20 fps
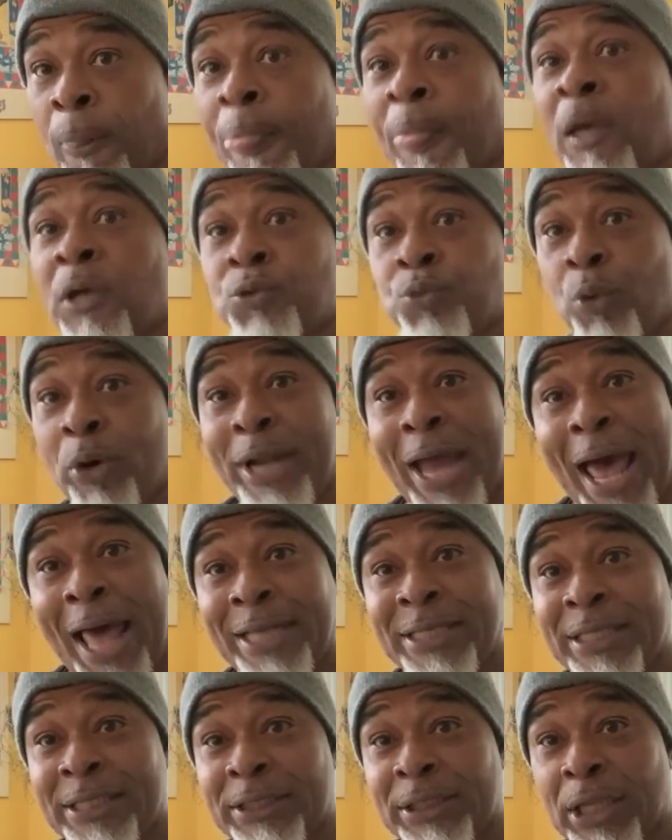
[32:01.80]
Because what I
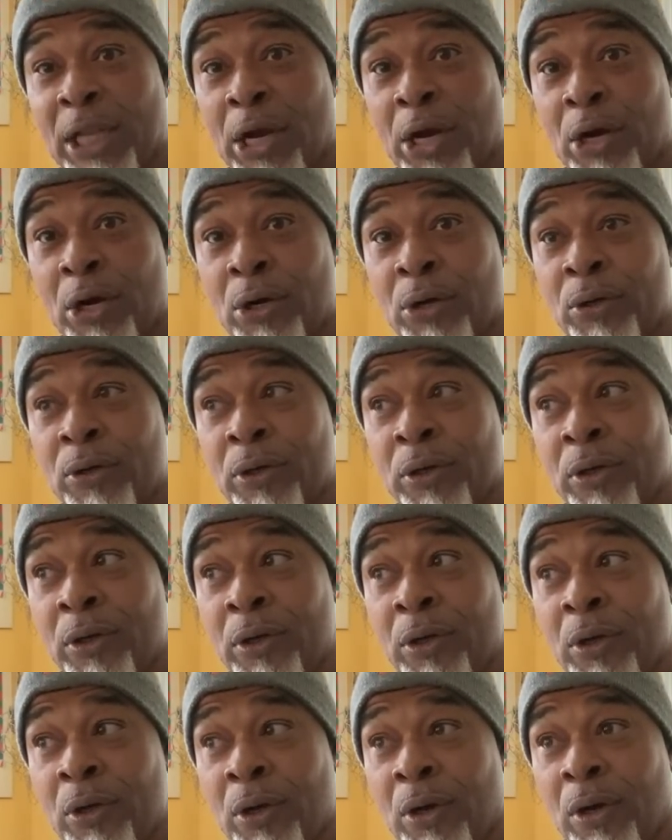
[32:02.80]
just learned,
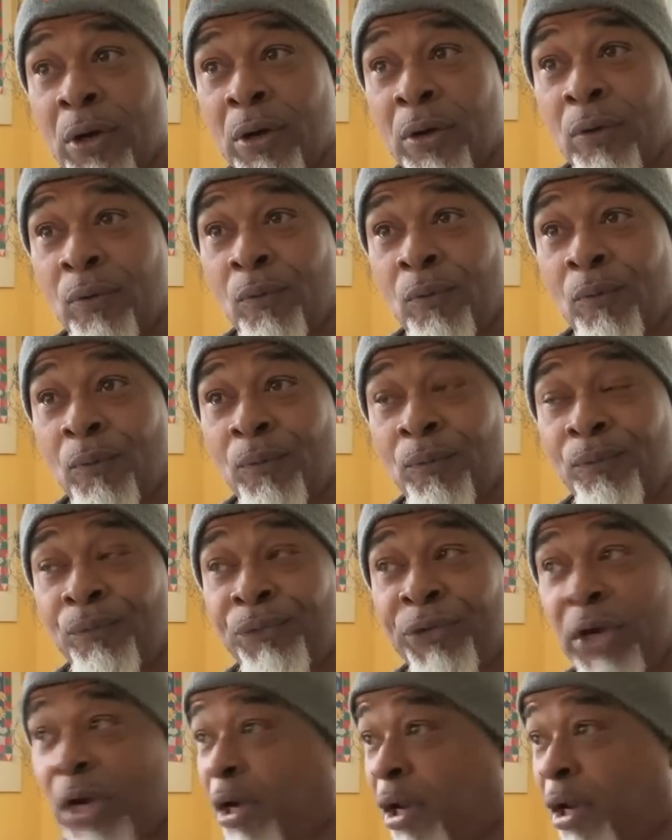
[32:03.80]
the